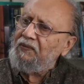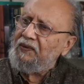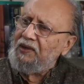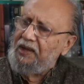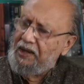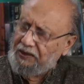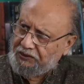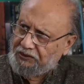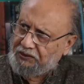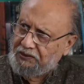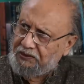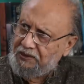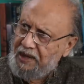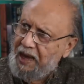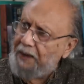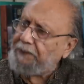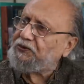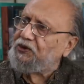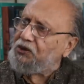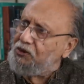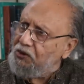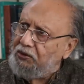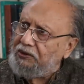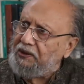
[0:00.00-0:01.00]
Yes,
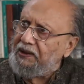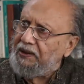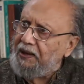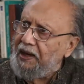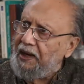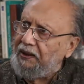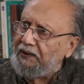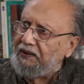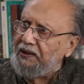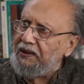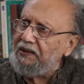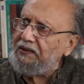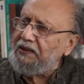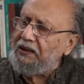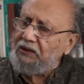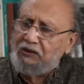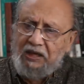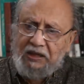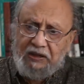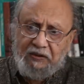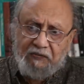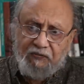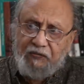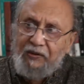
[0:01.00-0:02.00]
absolutely. I think
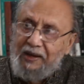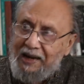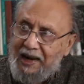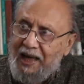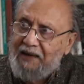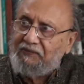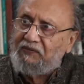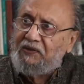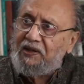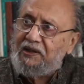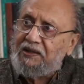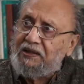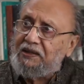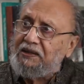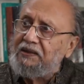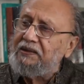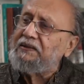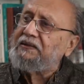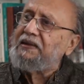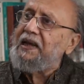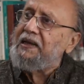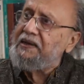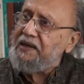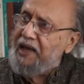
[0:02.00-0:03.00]
it will have the
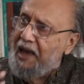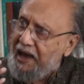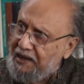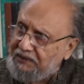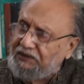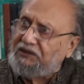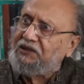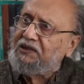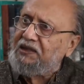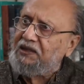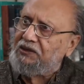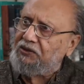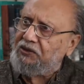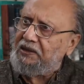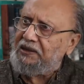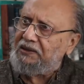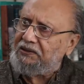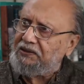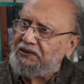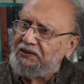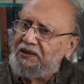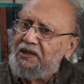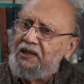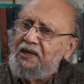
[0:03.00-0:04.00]
resonance and has the
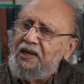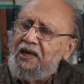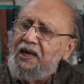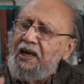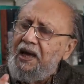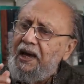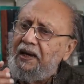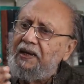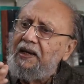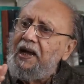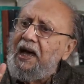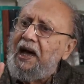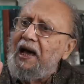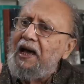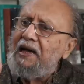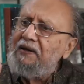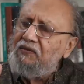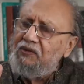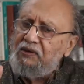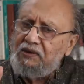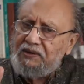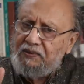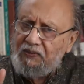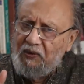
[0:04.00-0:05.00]
resonance. And I
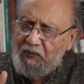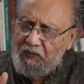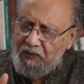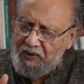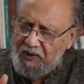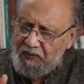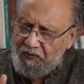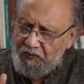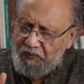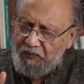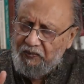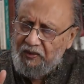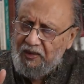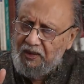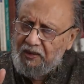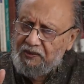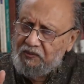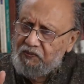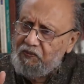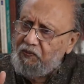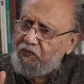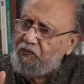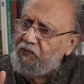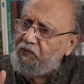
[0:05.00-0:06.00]
will uh,
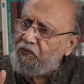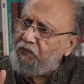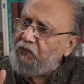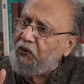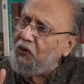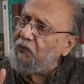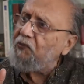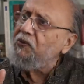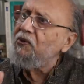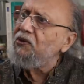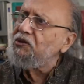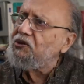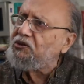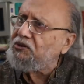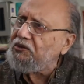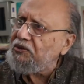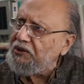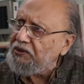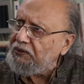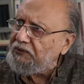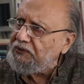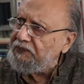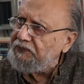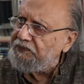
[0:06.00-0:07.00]
mm, propose to
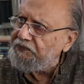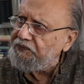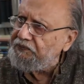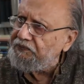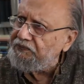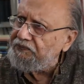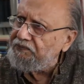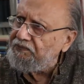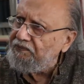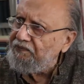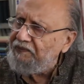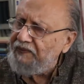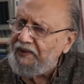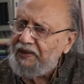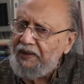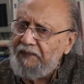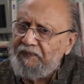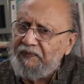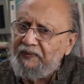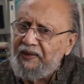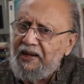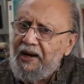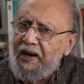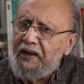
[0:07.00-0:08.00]
you
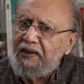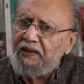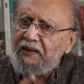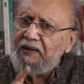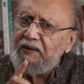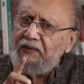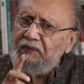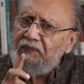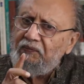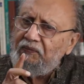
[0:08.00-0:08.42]
that